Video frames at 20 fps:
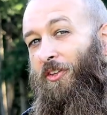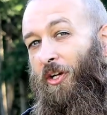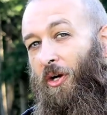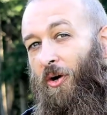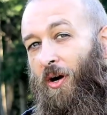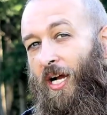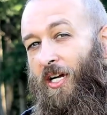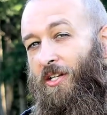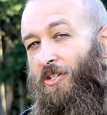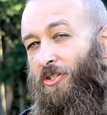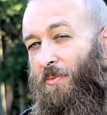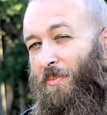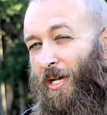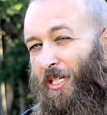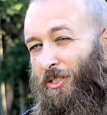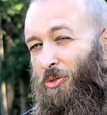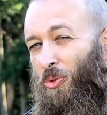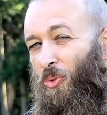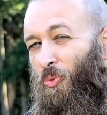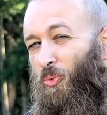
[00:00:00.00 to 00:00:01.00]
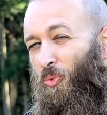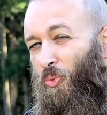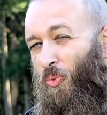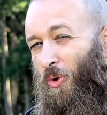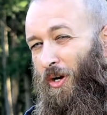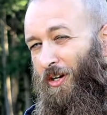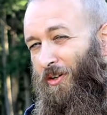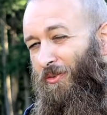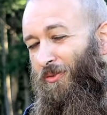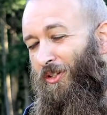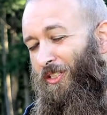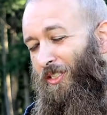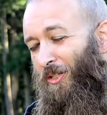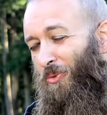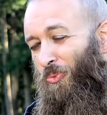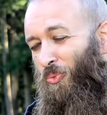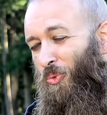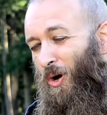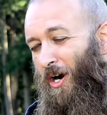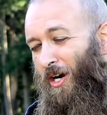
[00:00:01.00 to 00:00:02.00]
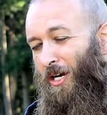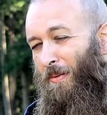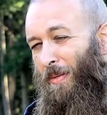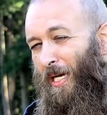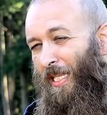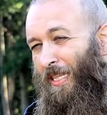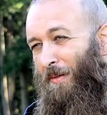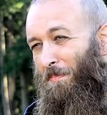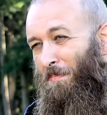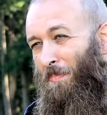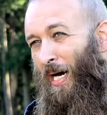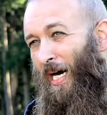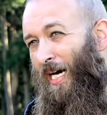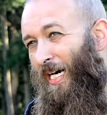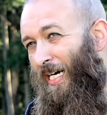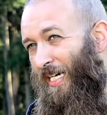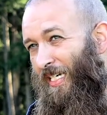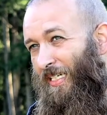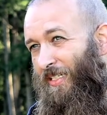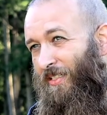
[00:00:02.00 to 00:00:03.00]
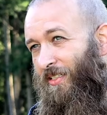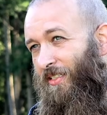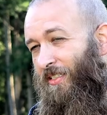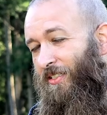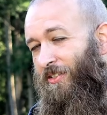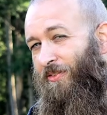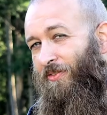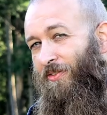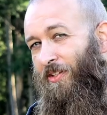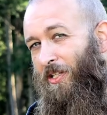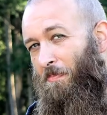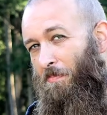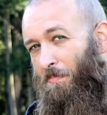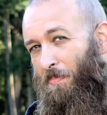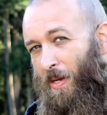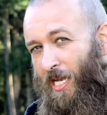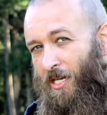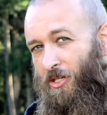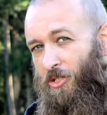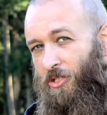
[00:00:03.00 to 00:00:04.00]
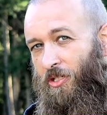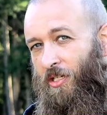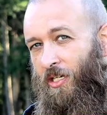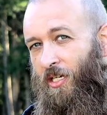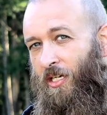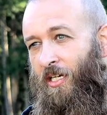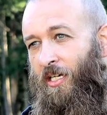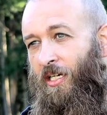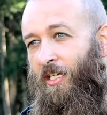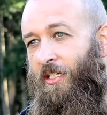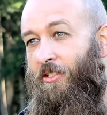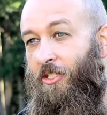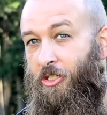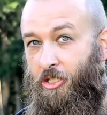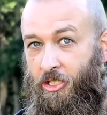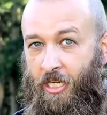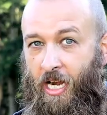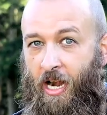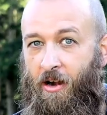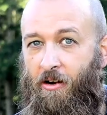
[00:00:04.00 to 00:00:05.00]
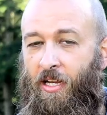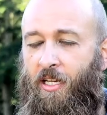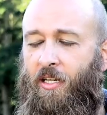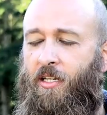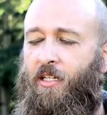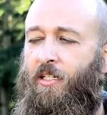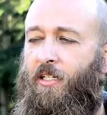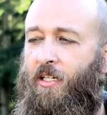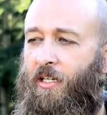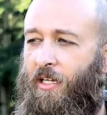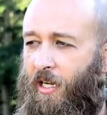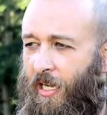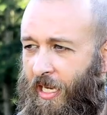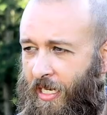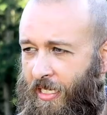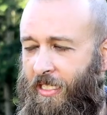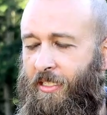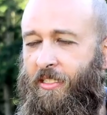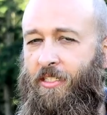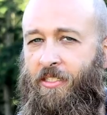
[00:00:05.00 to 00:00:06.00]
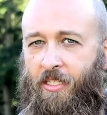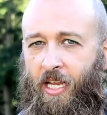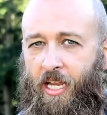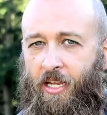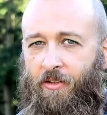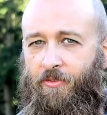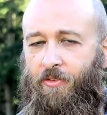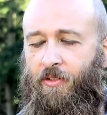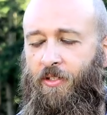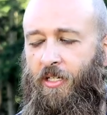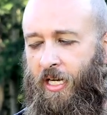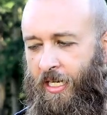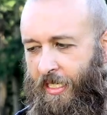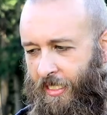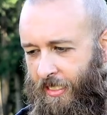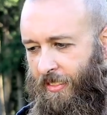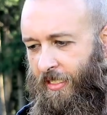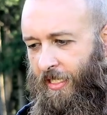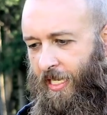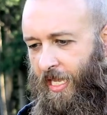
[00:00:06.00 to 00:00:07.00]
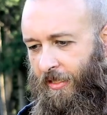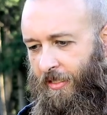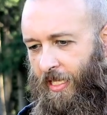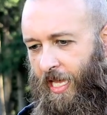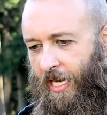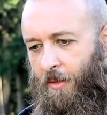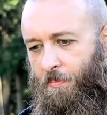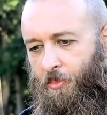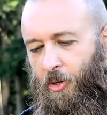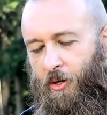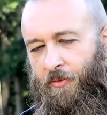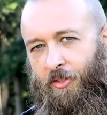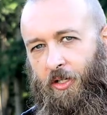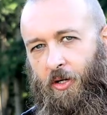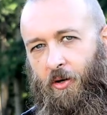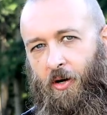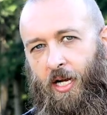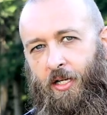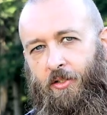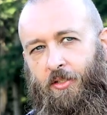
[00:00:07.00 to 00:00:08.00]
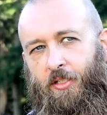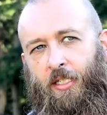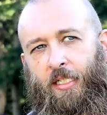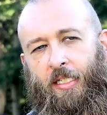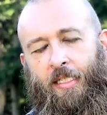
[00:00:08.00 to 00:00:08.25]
the ground, so I'm not really worried about the pine for the bench. The cherry, I need to save. I need to get that up off the ground.